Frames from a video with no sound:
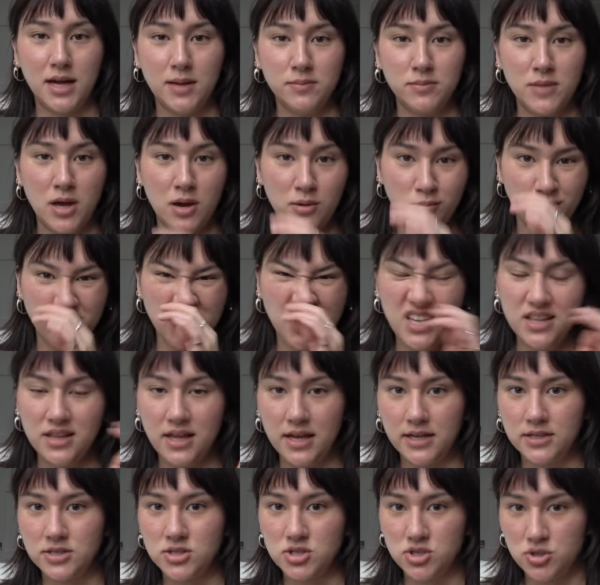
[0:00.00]
I'm not really
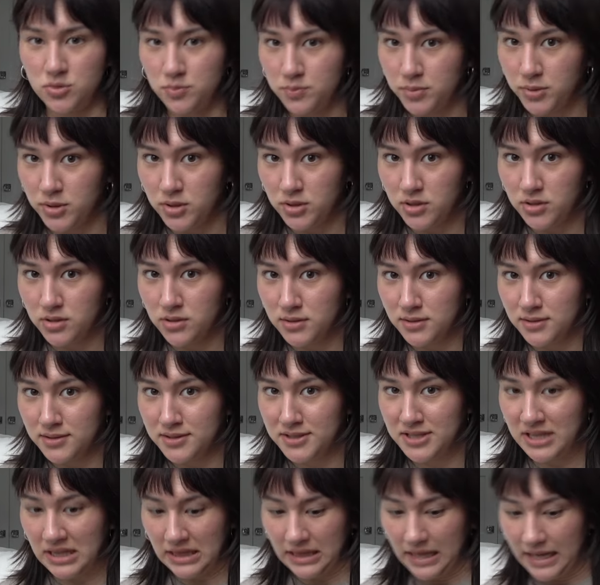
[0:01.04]
like super
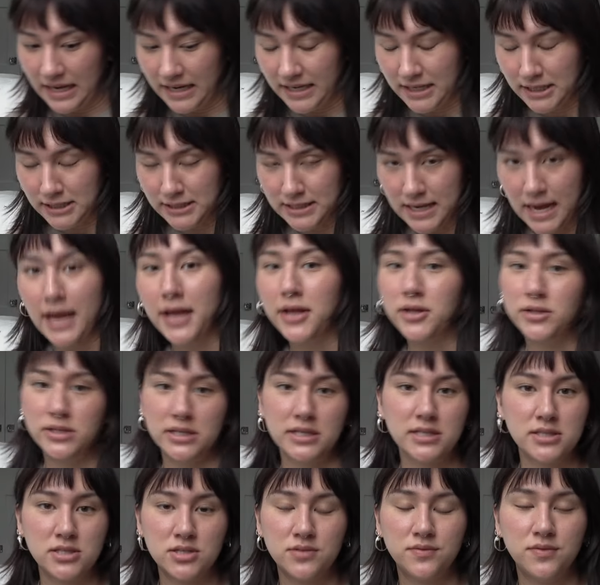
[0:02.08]
like dialed
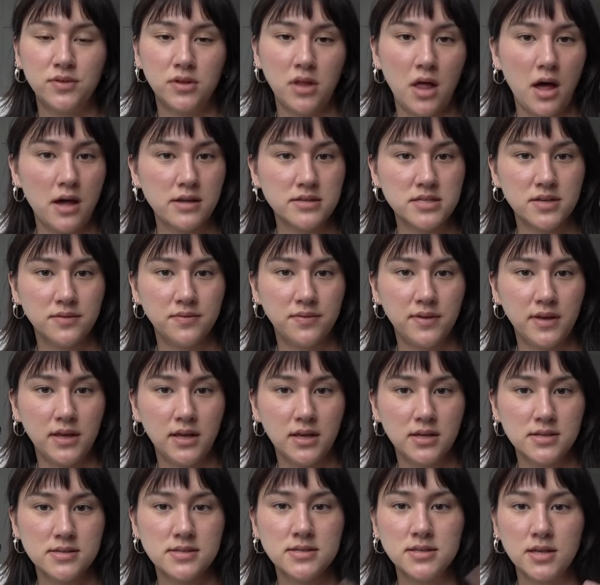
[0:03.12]
into
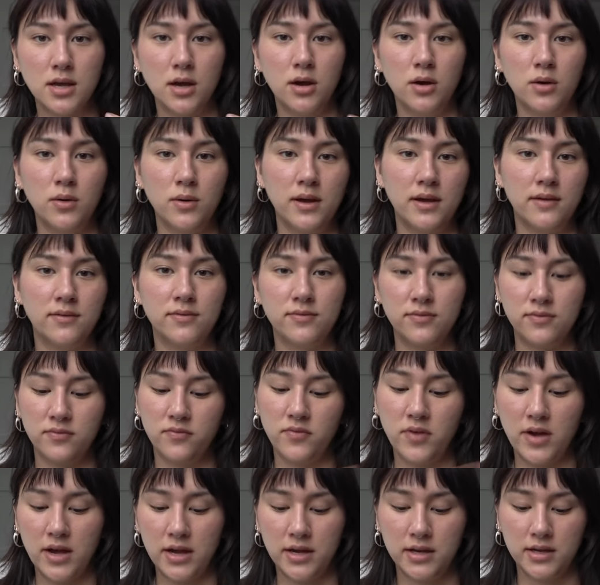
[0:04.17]
philosophy, so
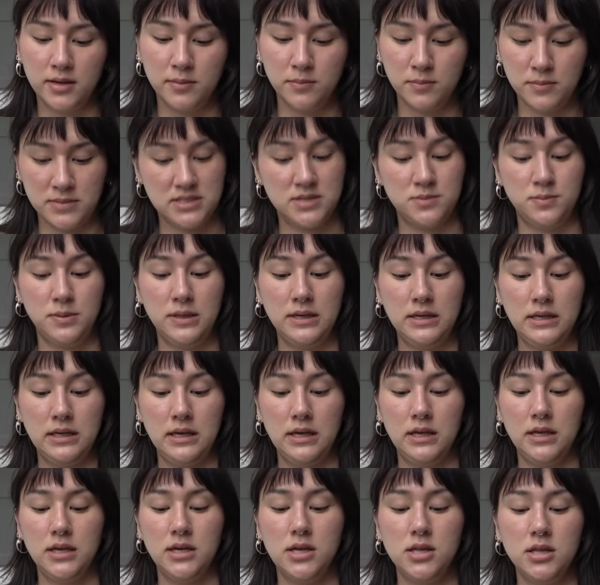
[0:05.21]
if I'm
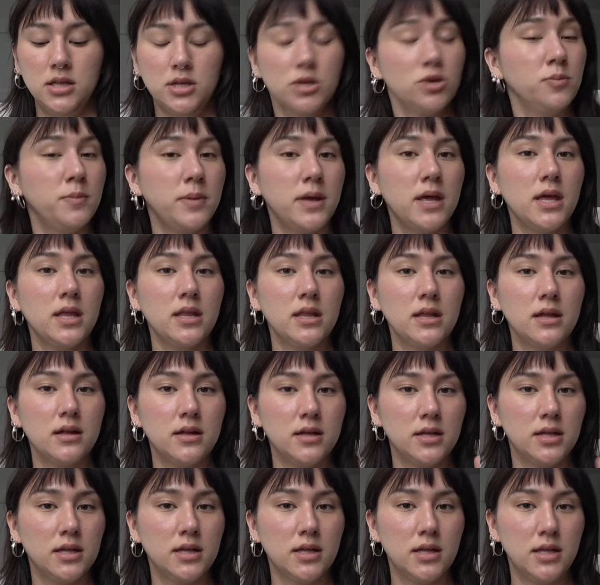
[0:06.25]
misspeaking a little bit,
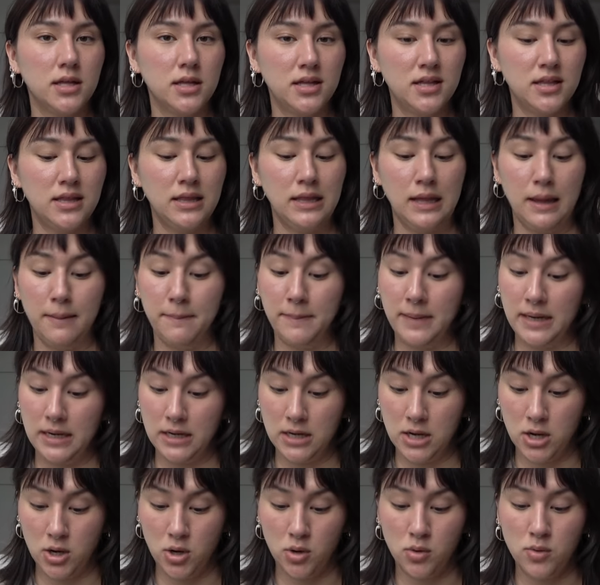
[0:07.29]
let me
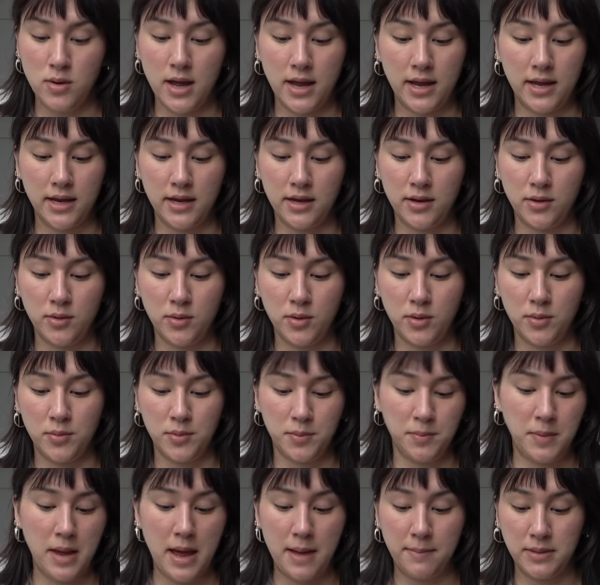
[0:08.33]
know. I
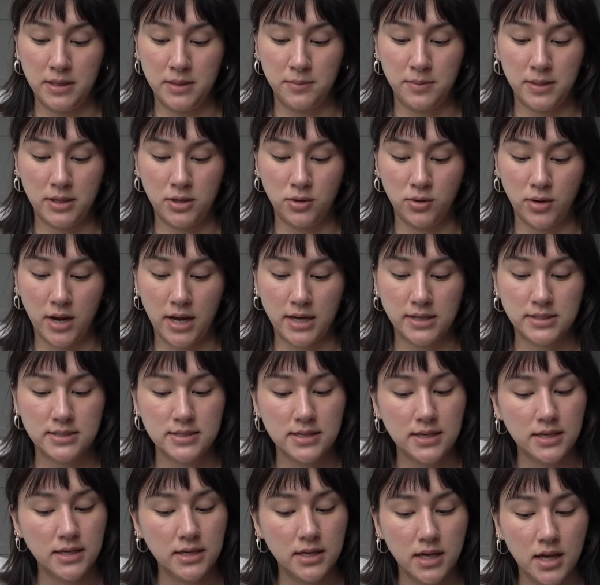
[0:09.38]
am happy to be
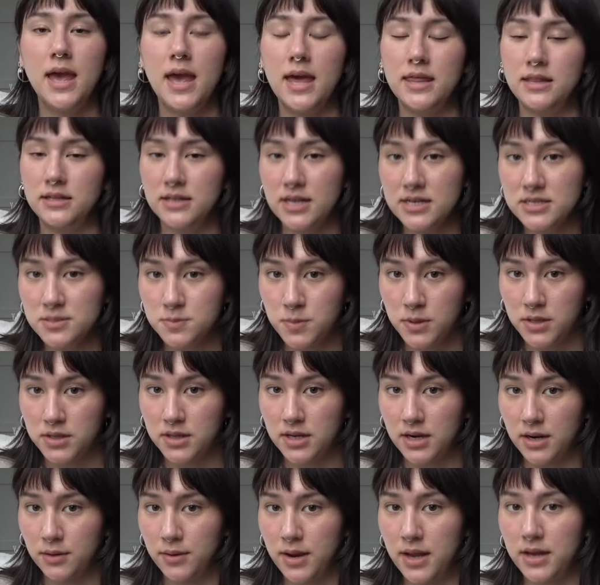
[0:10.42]
corrected. And the last book
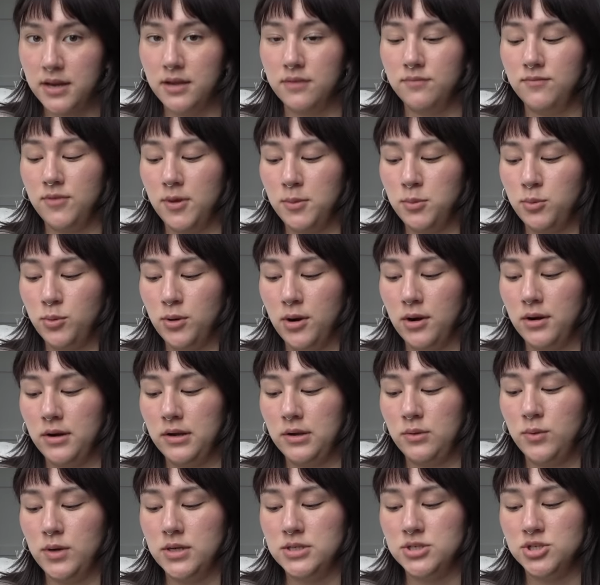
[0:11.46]
that I read in
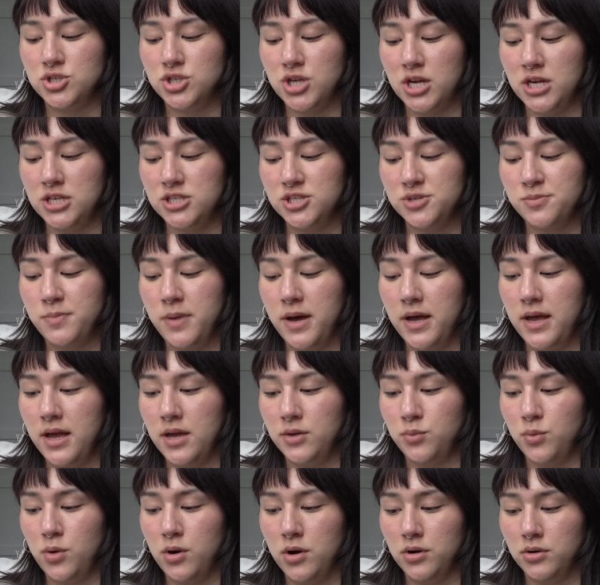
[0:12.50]
February was Changed by
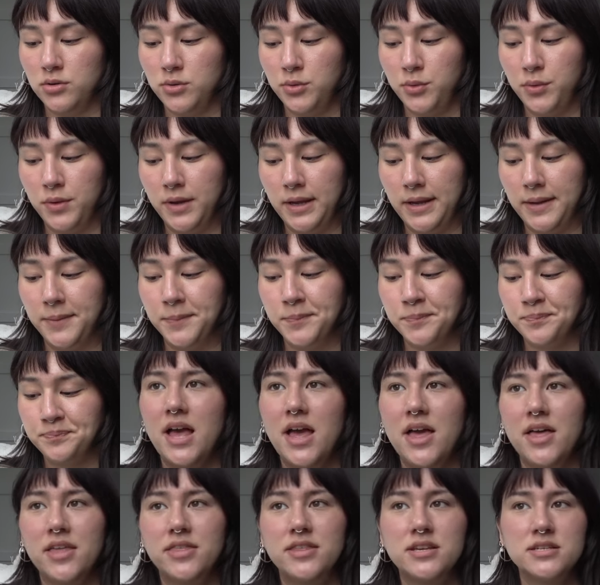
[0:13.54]
Edouard Louis.
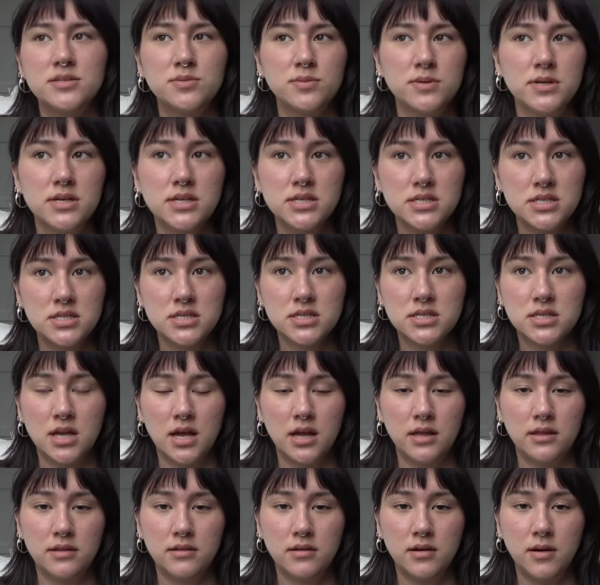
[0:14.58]
Uh, this
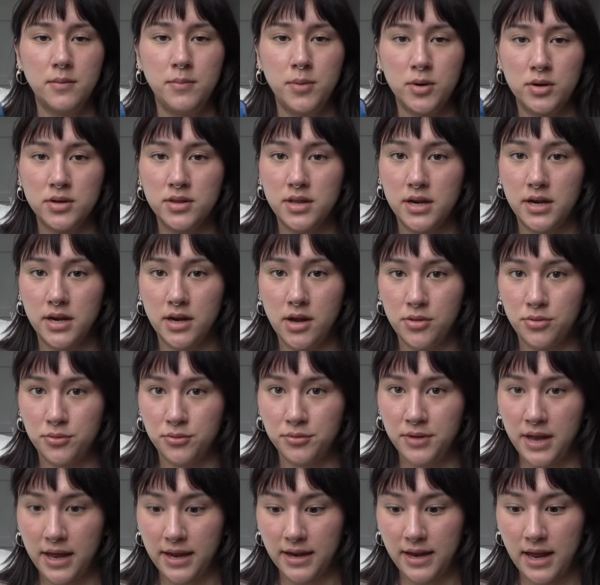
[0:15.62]
was a book that I got
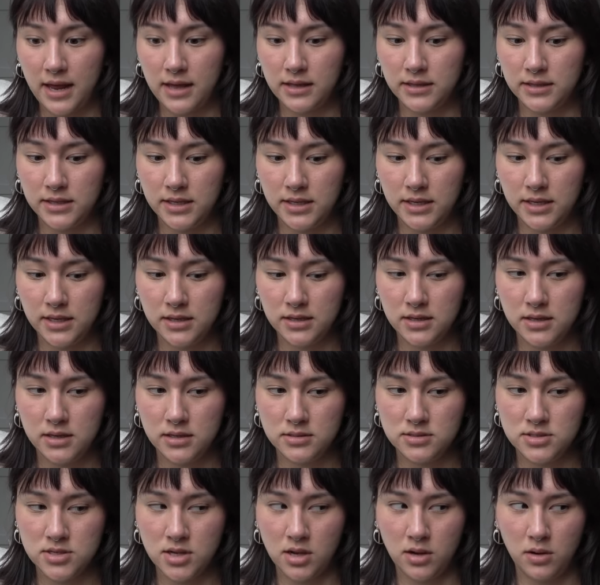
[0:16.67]
through NetGalley.
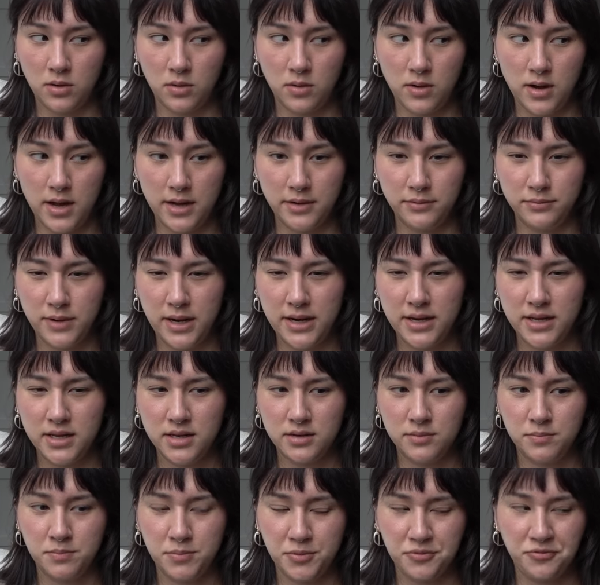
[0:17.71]
So I read
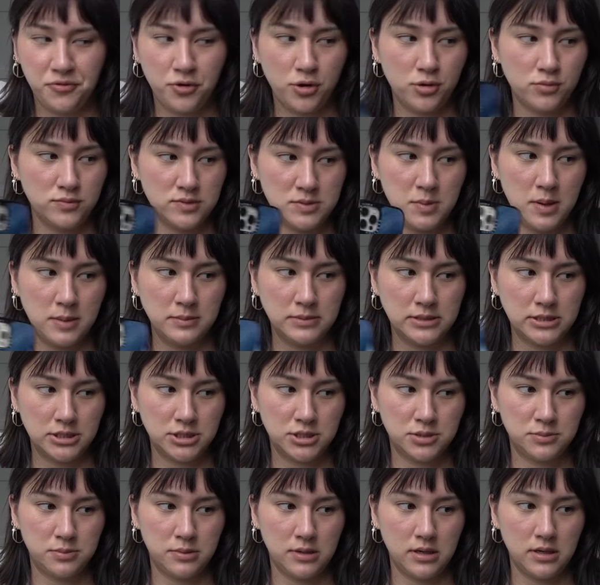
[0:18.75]
it before it was
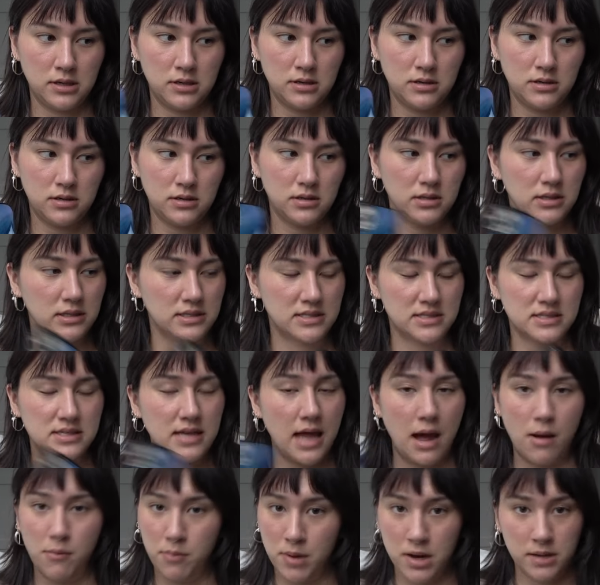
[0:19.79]
published, but it's
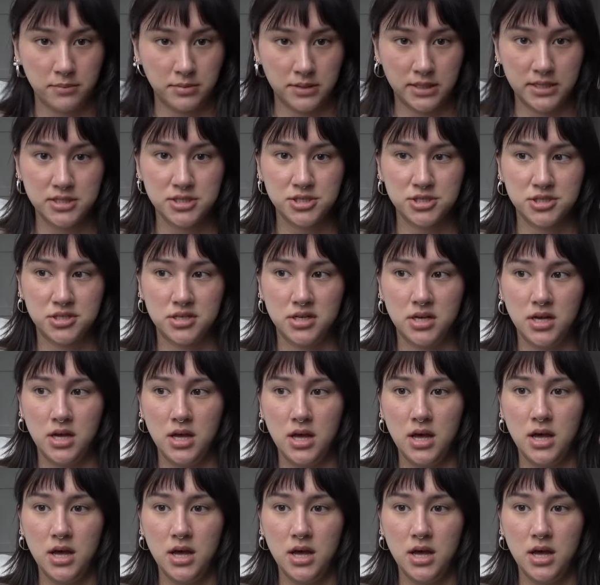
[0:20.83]
now published.